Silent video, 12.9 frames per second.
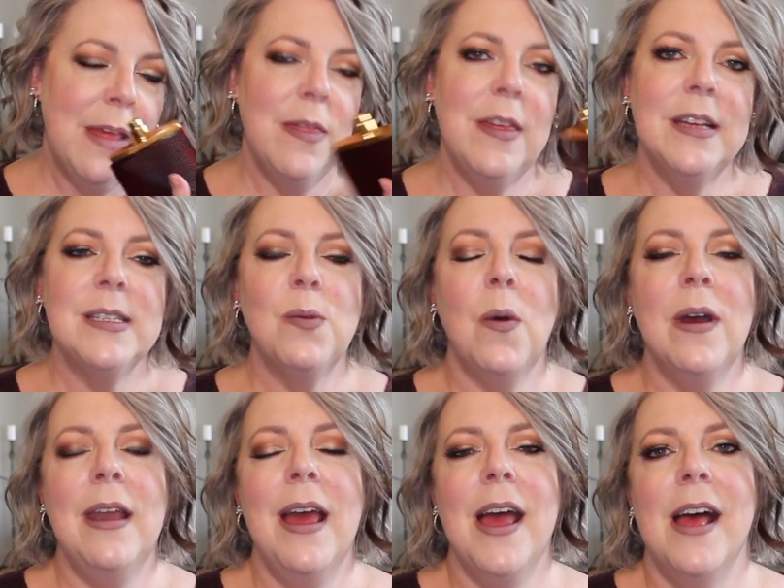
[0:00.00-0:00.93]
This
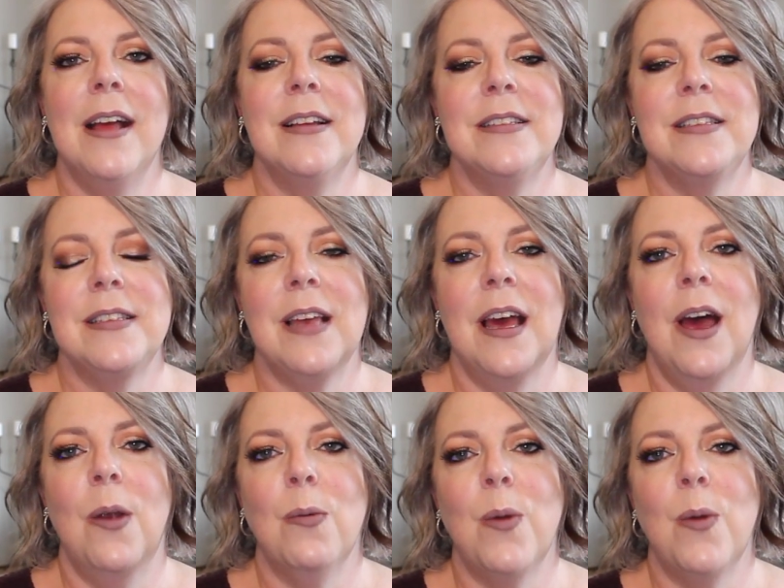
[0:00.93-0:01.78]
one has uh,